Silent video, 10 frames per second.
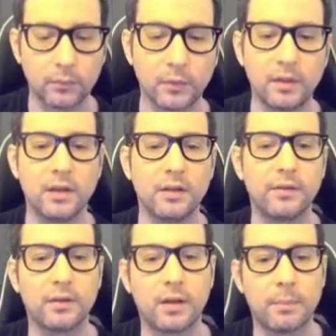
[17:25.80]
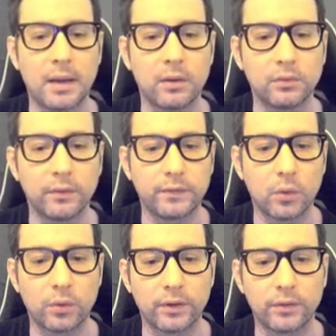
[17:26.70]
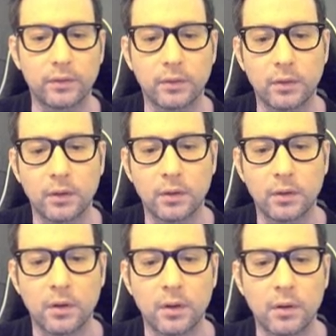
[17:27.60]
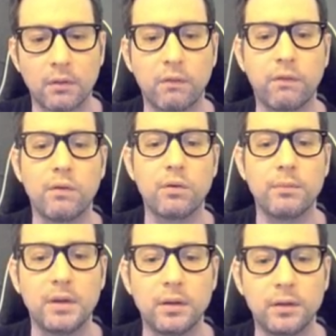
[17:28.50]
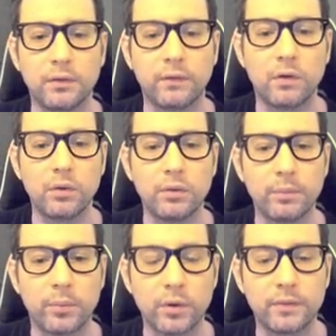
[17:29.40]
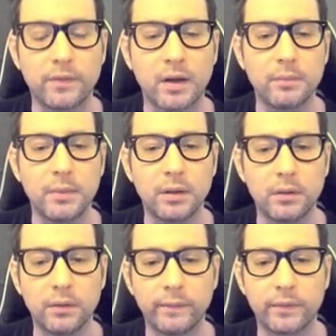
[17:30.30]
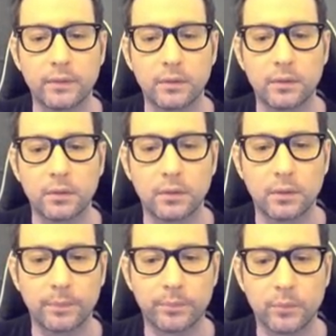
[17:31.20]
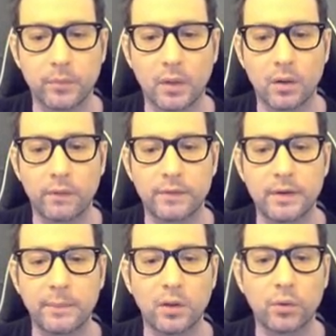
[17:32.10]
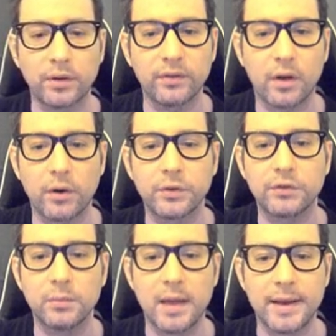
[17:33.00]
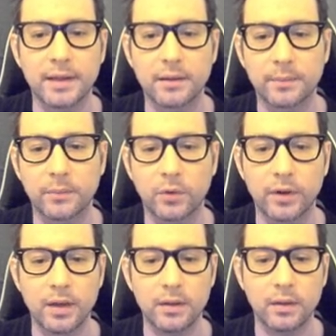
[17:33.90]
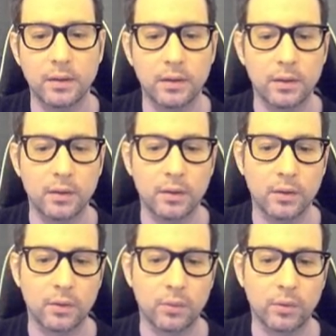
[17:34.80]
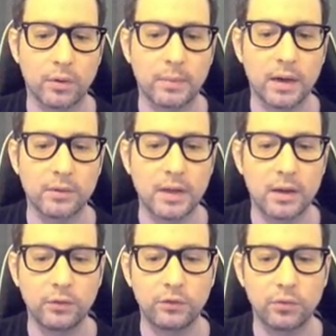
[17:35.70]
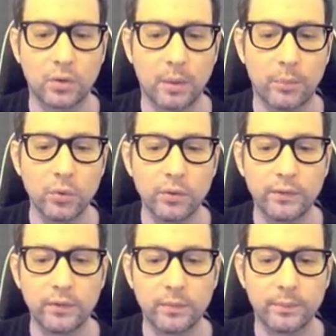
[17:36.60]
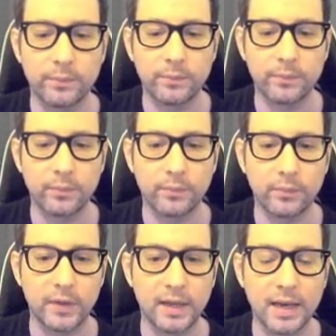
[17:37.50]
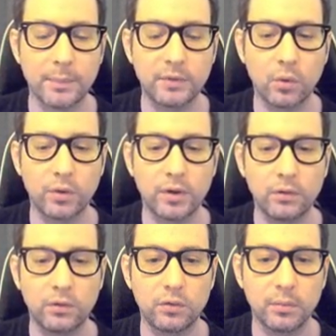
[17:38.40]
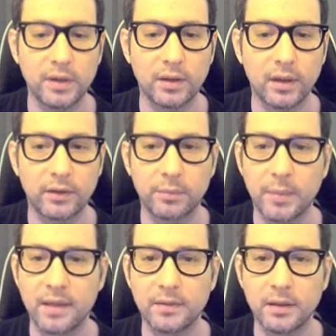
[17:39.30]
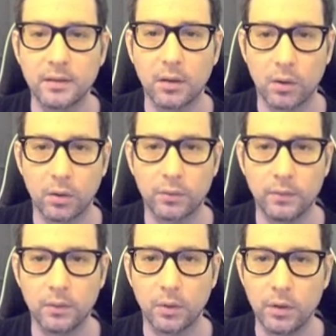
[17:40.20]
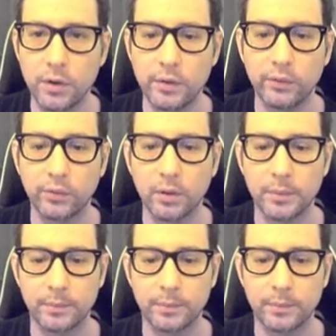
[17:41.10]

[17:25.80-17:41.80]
this amount of tokens. 4.5 million of NAP tokens are to matic. Okay, we're about now to approve the NAP token to be spent on Uniswap.